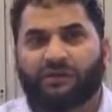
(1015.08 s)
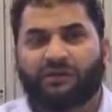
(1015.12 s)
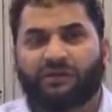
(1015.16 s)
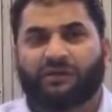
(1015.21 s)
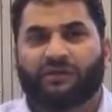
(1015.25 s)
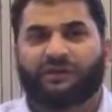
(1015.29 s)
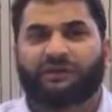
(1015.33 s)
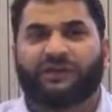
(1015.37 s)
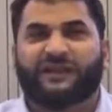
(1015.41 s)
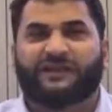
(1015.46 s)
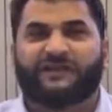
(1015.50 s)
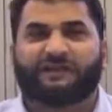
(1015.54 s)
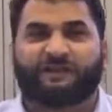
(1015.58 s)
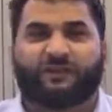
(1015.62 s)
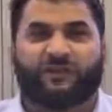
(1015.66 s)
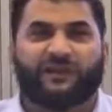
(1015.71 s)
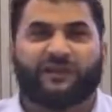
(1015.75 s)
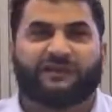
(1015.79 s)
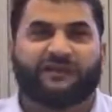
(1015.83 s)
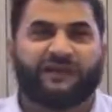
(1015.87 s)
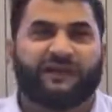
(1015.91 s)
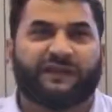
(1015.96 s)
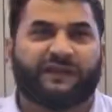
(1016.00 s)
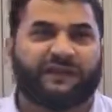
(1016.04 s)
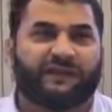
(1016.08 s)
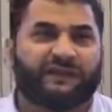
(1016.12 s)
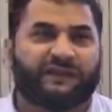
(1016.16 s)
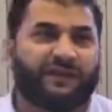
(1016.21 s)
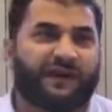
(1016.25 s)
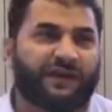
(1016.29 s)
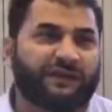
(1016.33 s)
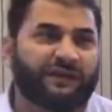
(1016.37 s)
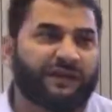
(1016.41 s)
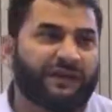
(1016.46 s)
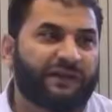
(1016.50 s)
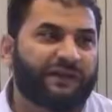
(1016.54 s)
So this process
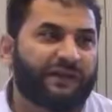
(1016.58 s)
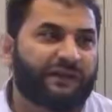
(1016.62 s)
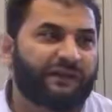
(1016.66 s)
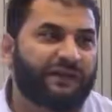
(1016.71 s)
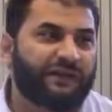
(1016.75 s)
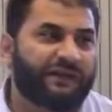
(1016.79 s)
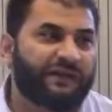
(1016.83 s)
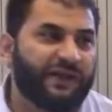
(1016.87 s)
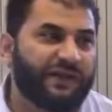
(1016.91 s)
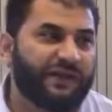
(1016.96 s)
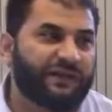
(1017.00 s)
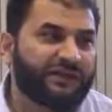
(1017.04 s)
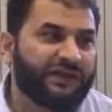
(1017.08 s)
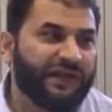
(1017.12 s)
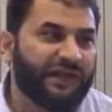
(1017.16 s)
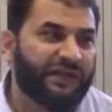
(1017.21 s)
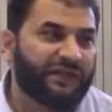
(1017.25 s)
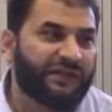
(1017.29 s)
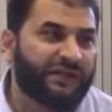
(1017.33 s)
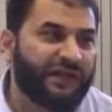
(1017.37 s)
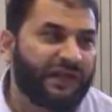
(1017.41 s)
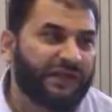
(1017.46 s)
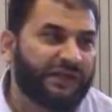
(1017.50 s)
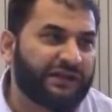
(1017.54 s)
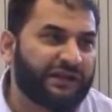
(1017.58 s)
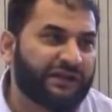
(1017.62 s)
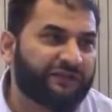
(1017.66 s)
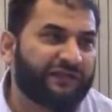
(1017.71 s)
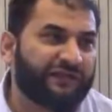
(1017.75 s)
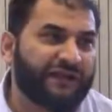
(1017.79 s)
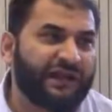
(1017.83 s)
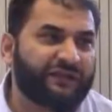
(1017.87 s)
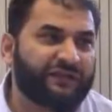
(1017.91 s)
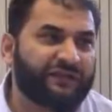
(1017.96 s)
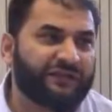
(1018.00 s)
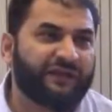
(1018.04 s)
started in the year
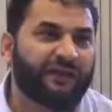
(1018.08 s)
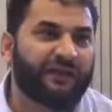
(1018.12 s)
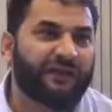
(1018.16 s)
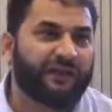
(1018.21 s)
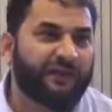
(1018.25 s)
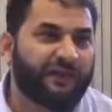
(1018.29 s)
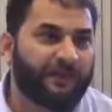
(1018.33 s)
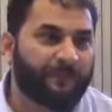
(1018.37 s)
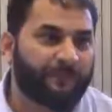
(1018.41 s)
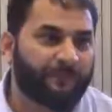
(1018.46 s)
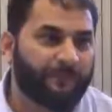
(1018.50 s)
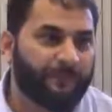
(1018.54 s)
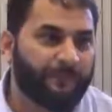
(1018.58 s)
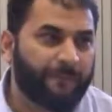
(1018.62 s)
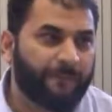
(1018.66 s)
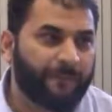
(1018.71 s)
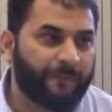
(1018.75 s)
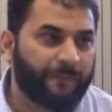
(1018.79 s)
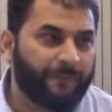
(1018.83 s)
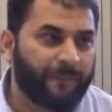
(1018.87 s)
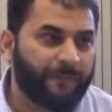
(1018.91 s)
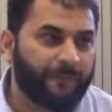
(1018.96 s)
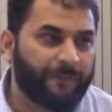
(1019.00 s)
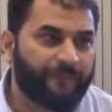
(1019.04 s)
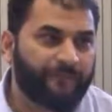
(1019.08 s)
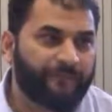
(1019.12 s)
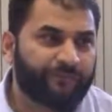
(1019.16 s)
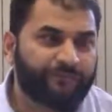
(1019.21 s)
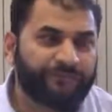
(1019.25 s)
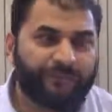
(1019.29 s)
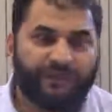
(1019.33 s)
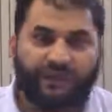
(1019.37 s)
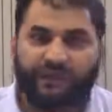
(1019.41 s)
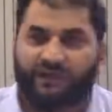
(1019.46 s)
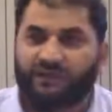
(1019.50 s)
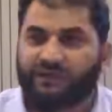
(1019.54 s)
1095 CE.
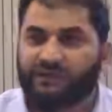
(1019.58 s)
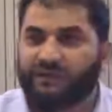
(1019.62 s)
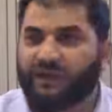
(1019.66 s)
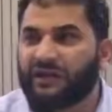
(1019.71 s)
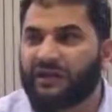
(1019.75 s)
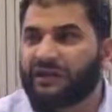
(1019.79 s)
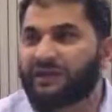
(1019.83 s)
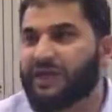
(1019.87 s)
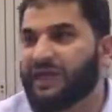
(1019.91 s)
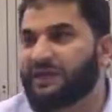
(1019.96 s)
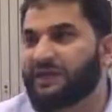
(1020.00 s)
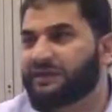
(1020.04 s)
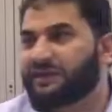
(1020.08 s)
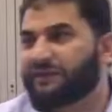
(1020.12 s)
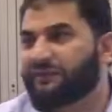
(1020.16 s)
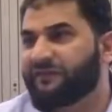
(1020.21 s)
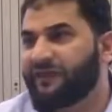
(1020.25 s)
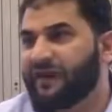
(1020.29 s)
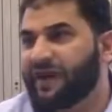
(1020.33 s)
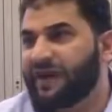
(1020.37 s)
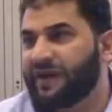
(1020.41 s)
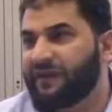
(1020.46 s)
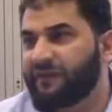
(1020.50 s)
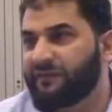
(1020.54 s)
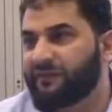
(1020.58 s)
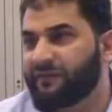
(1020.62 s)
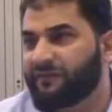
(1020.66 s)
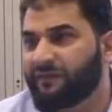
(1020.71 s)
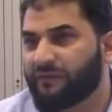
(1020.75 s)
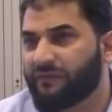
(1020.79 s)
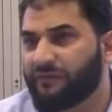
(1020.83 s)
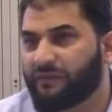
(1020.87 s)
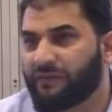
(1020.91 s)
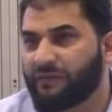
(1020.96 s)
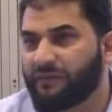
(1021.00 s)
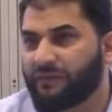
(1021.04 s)
1095,